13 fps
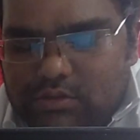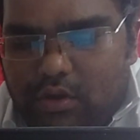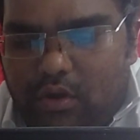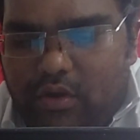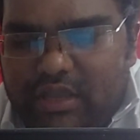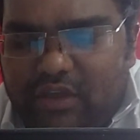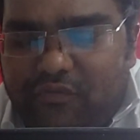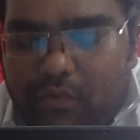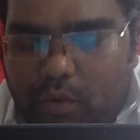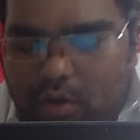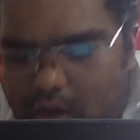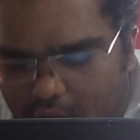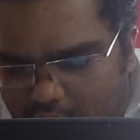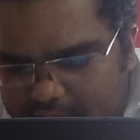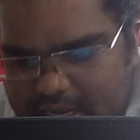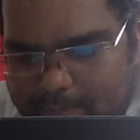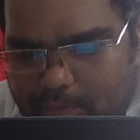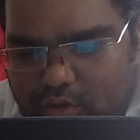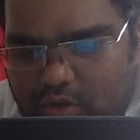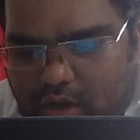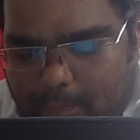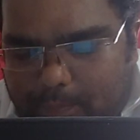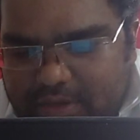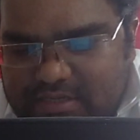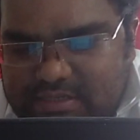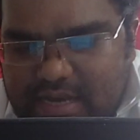So if you are not able to
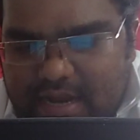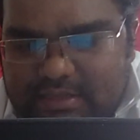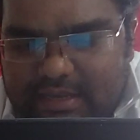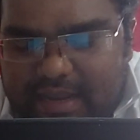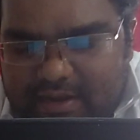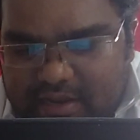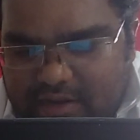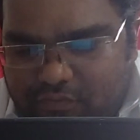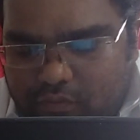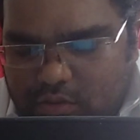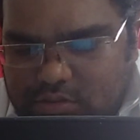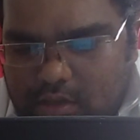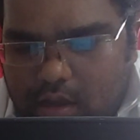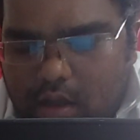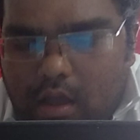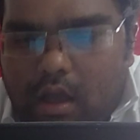appreciate the canine fossa